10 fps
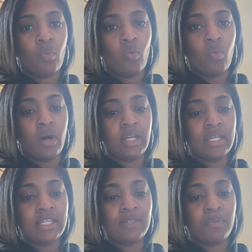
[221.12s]
What
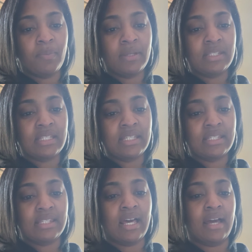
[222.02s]
is Babinski
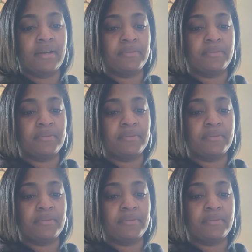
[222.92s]
sign?